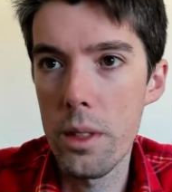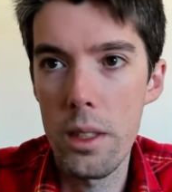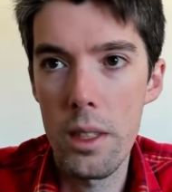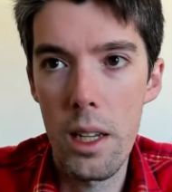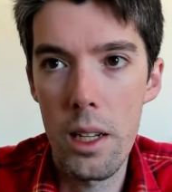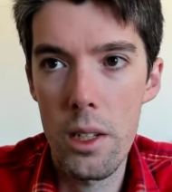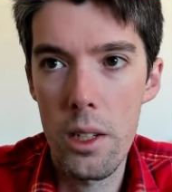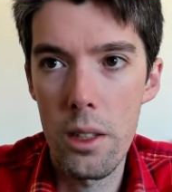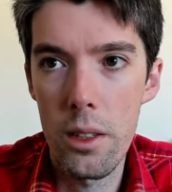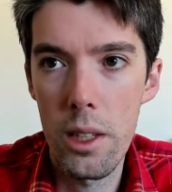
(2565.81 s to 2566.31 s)

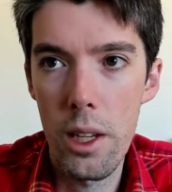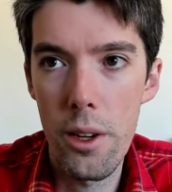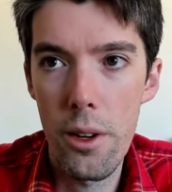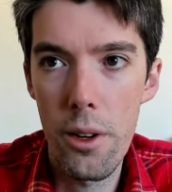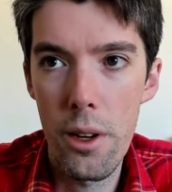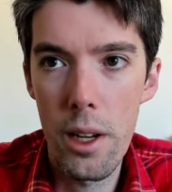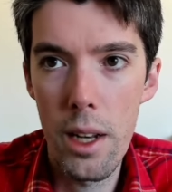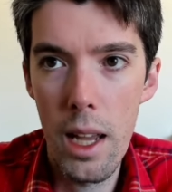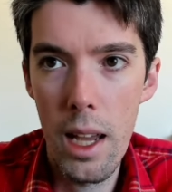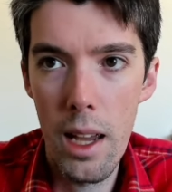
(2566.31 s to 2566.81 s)
session later
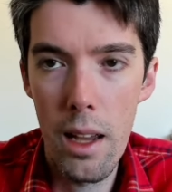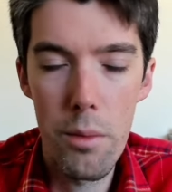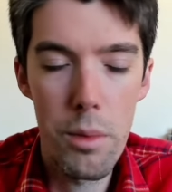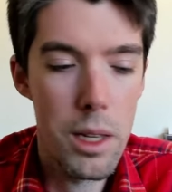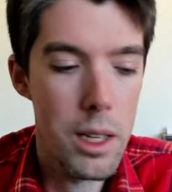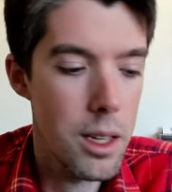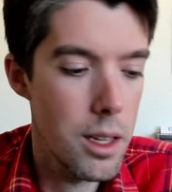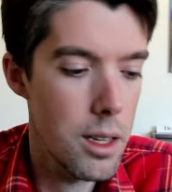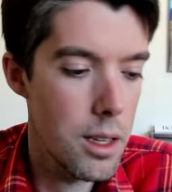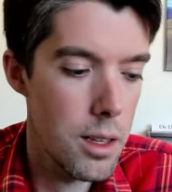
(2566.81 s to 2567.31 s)
today
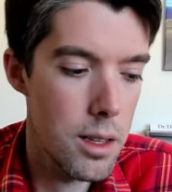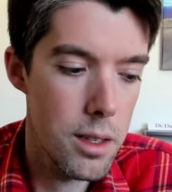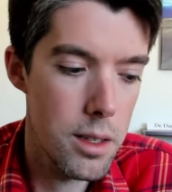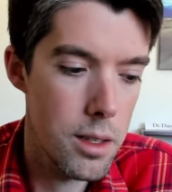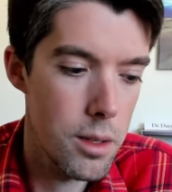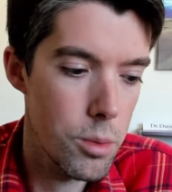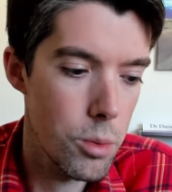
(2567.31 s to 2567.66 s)
because